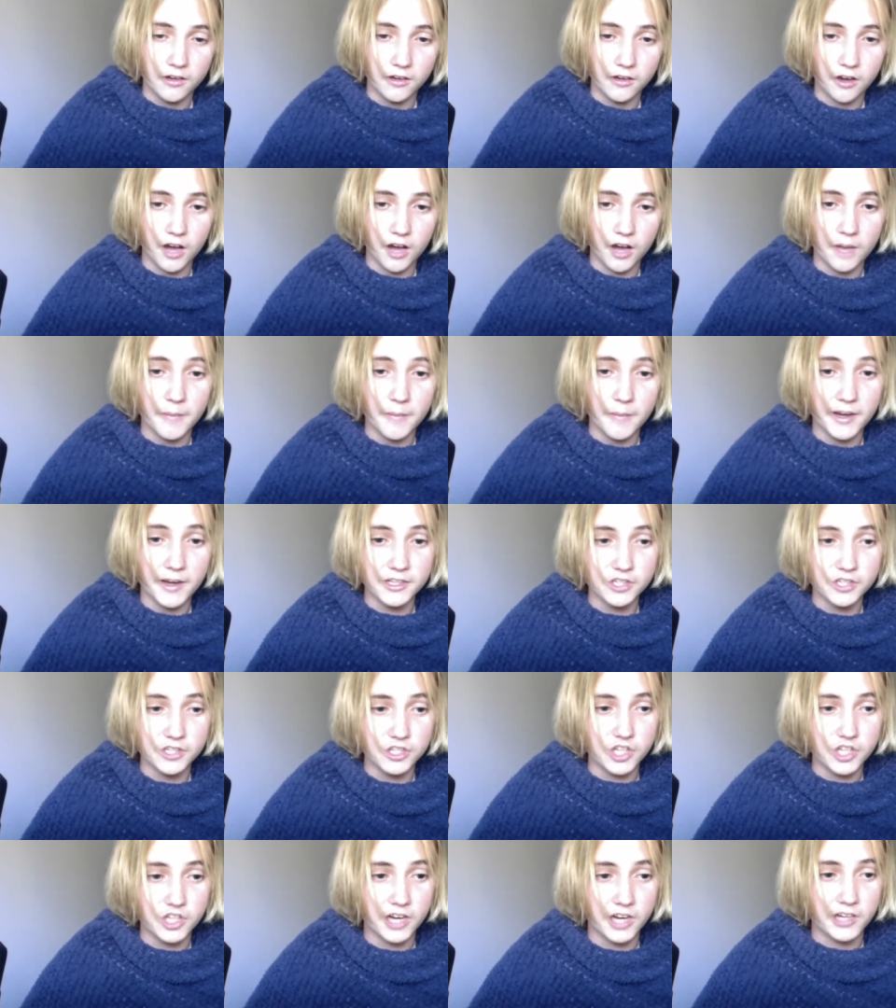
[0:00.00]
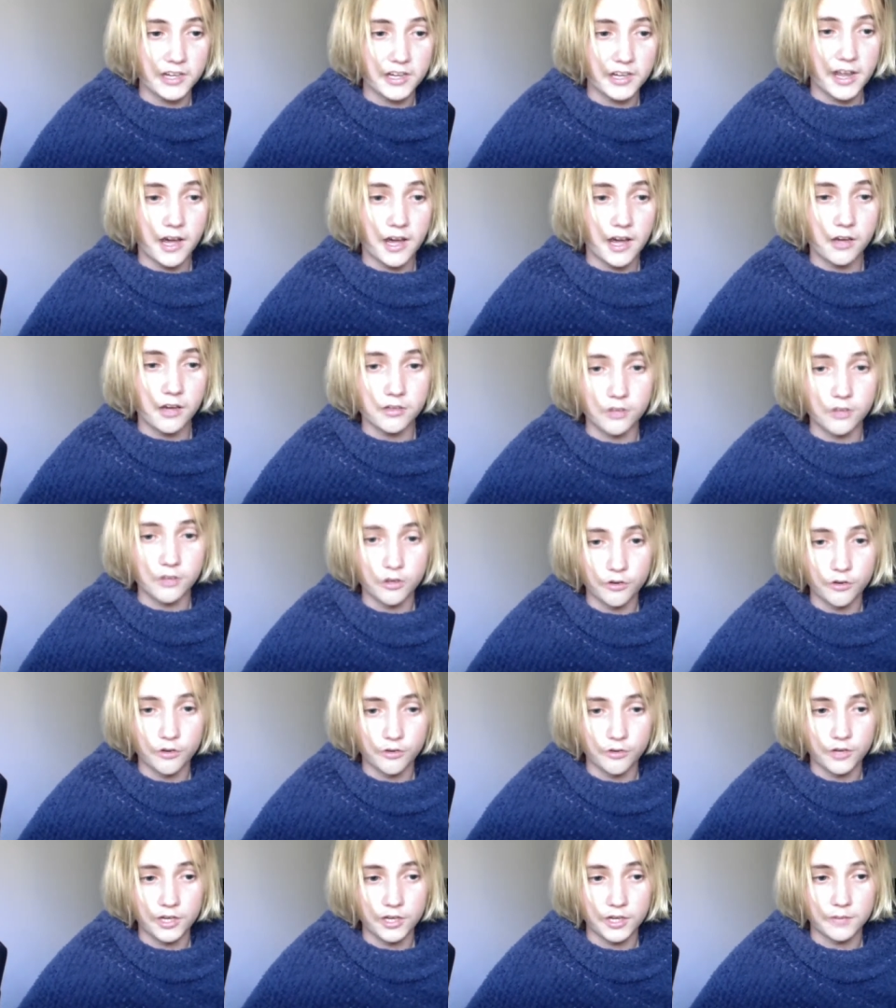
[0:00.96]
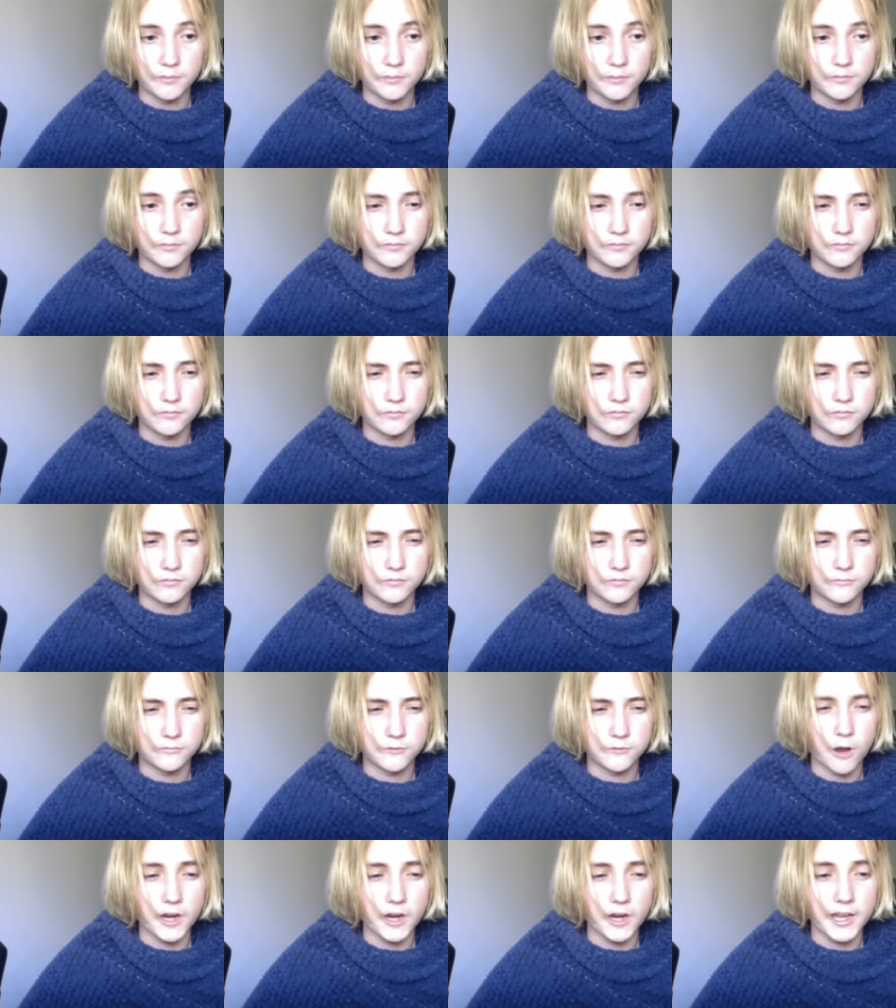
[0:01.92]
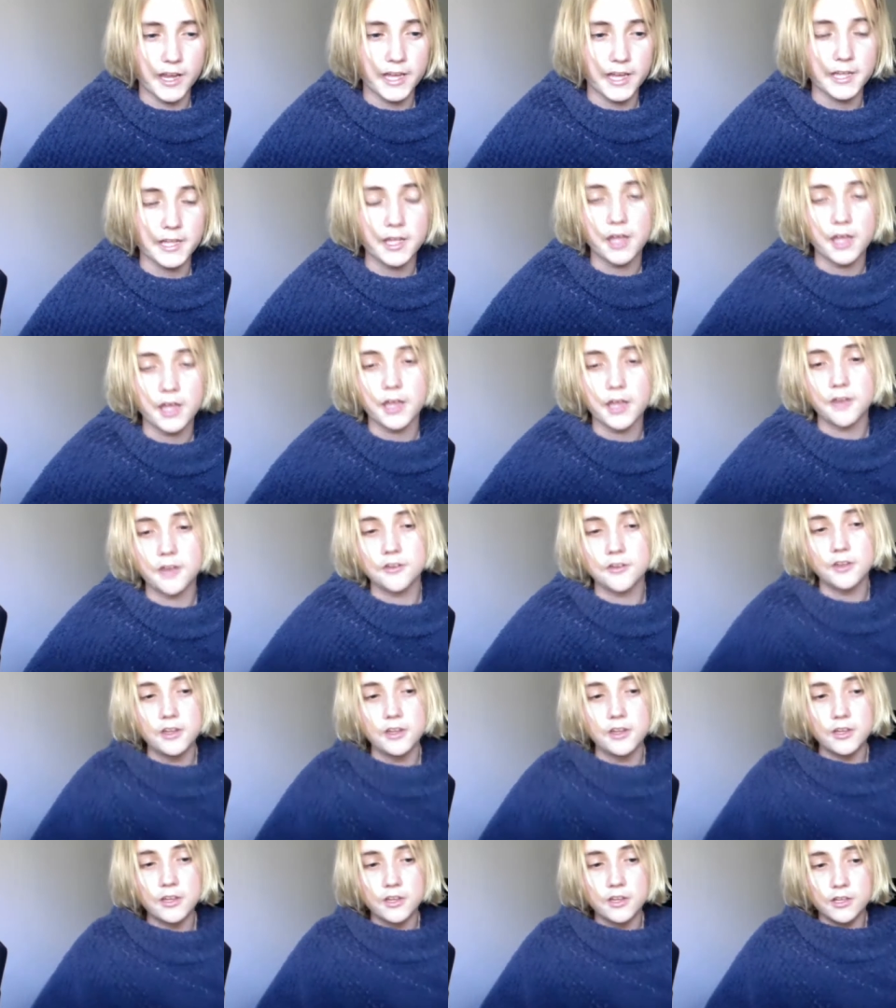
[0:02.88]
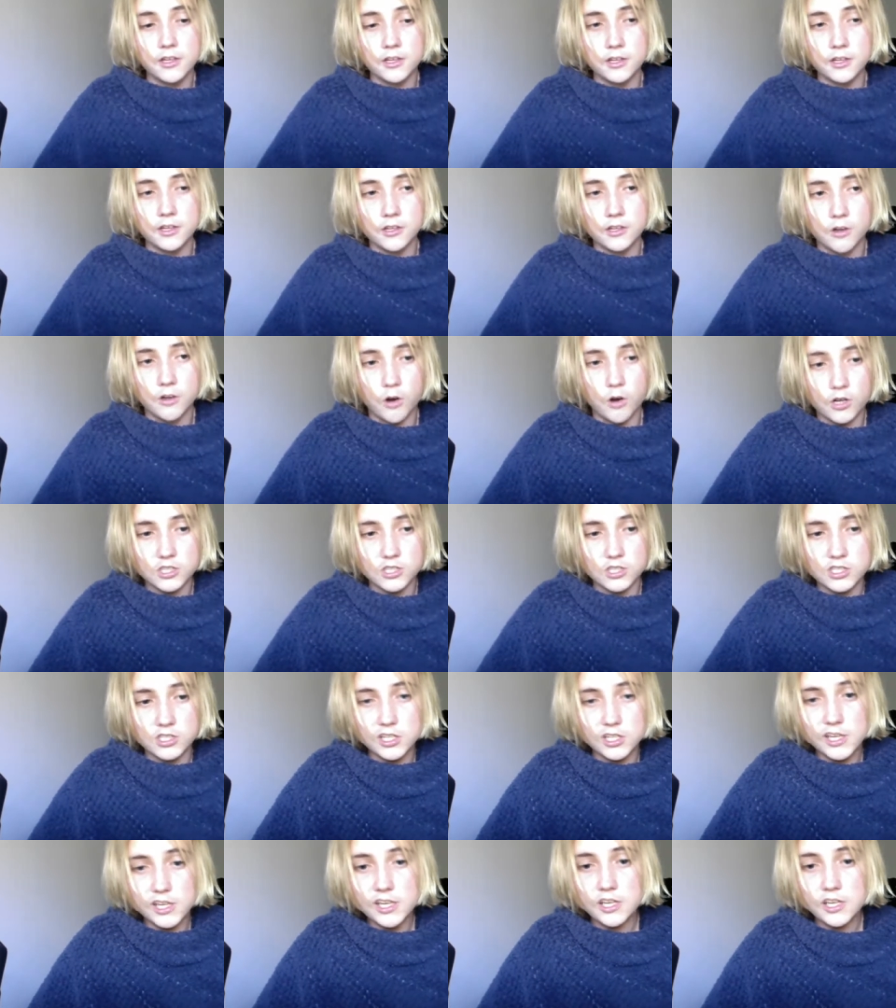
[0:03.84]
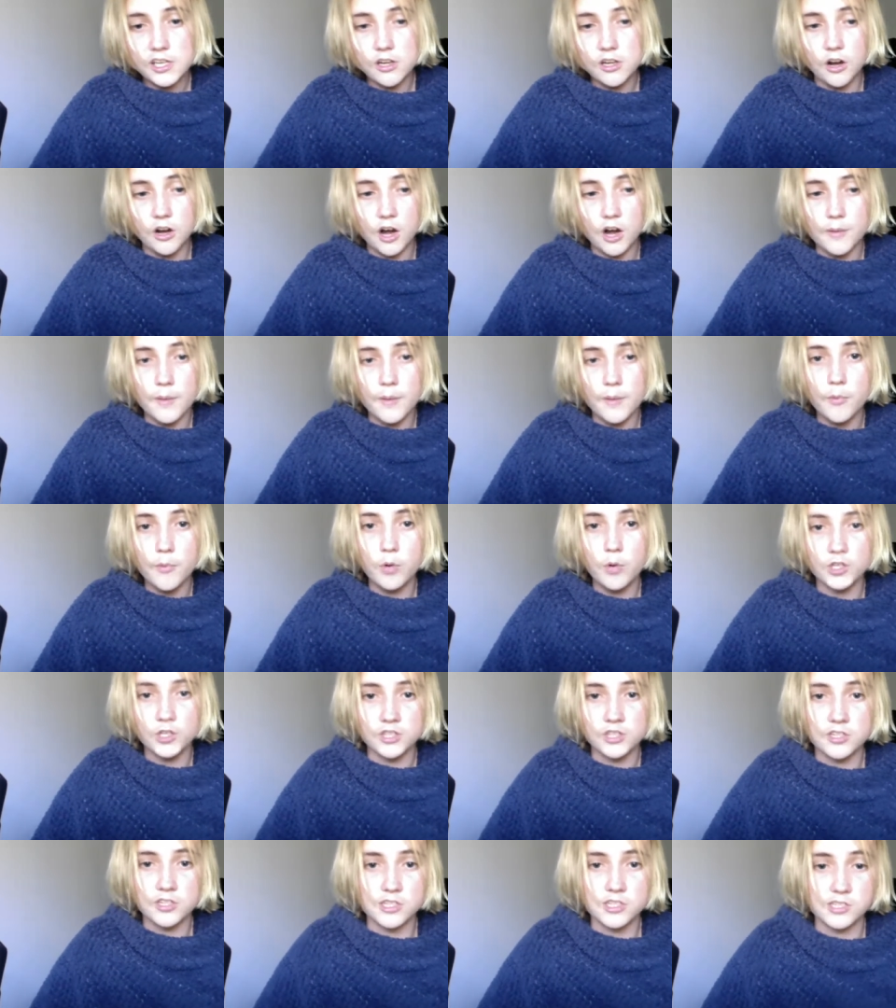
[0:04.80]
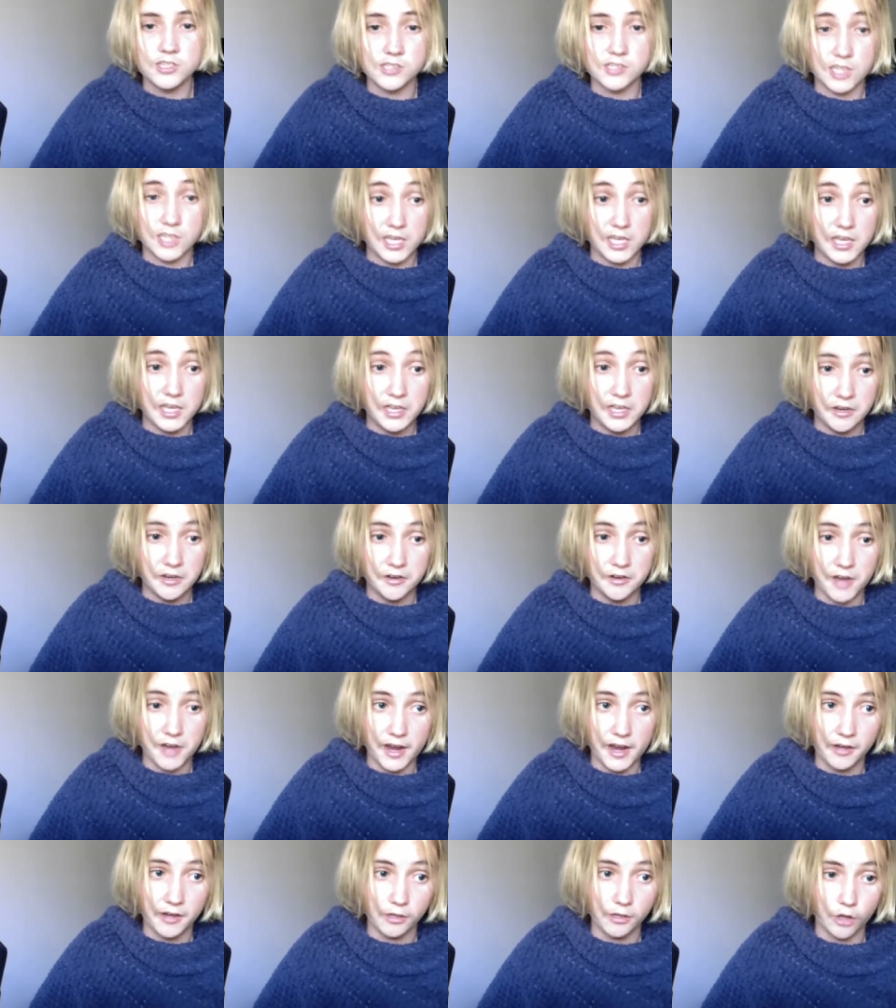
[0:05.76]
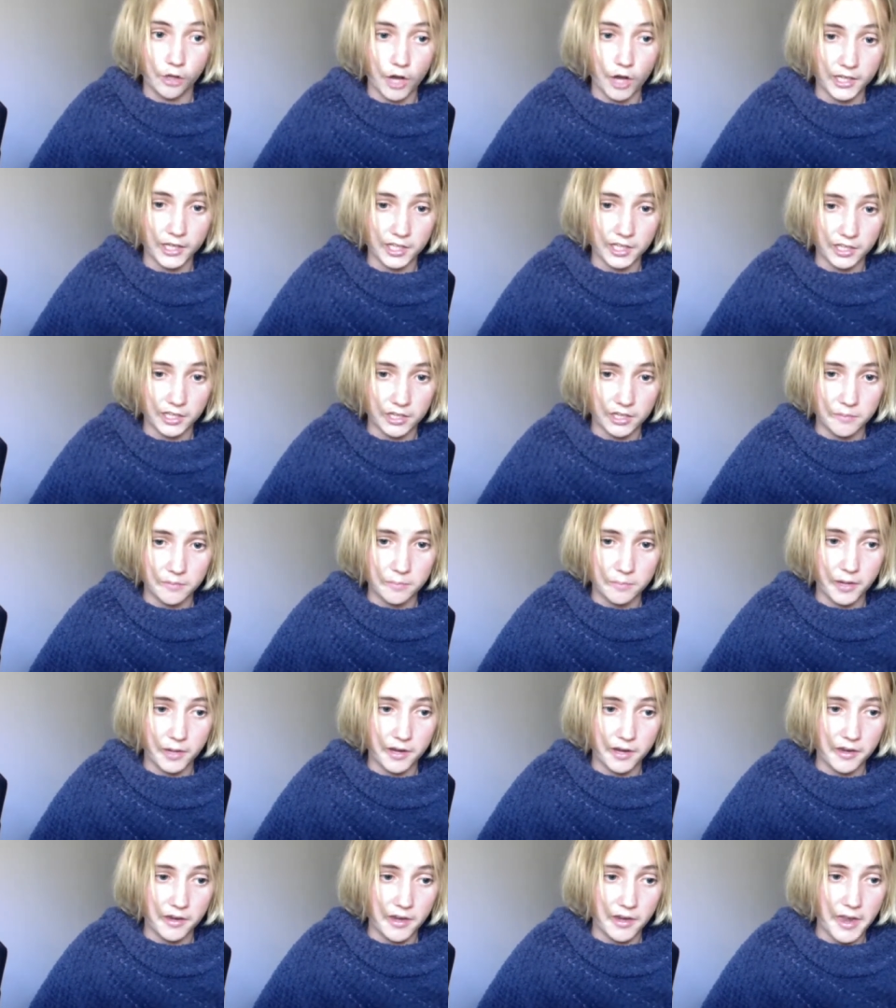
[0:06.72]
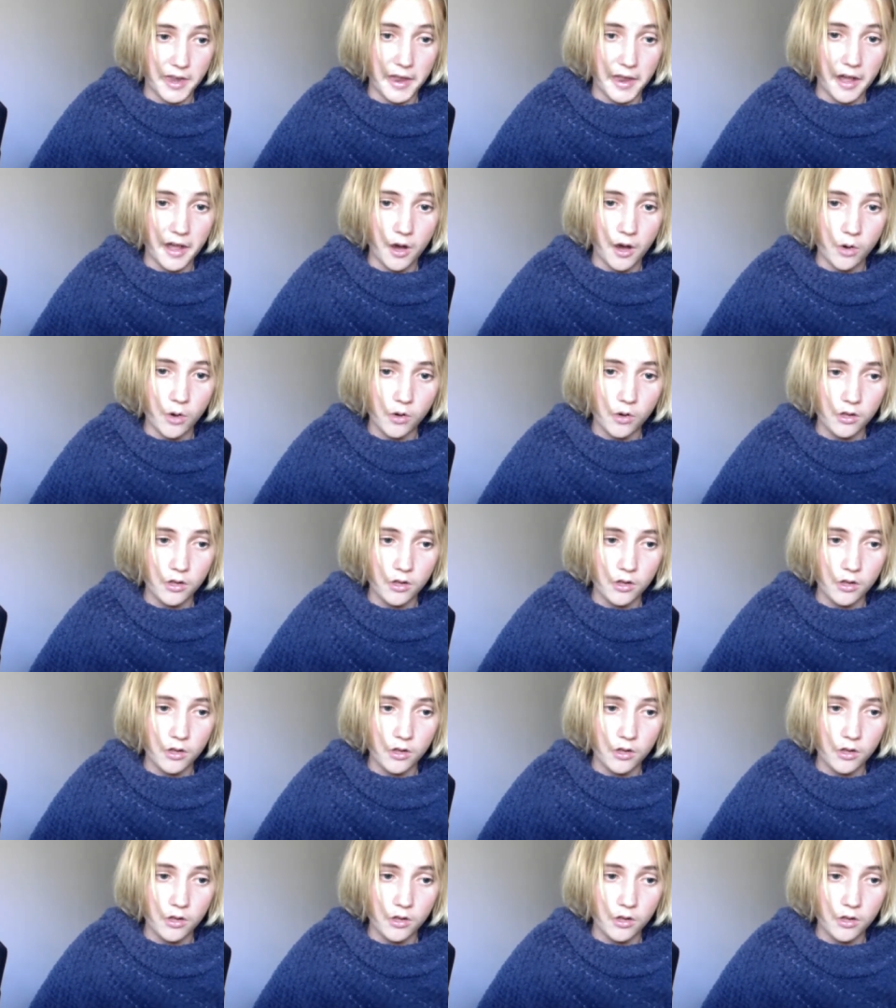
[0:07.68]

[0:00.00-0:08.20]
I managed to check it out on Friday, and honestly, I remember watching this as a kid and liking it, but now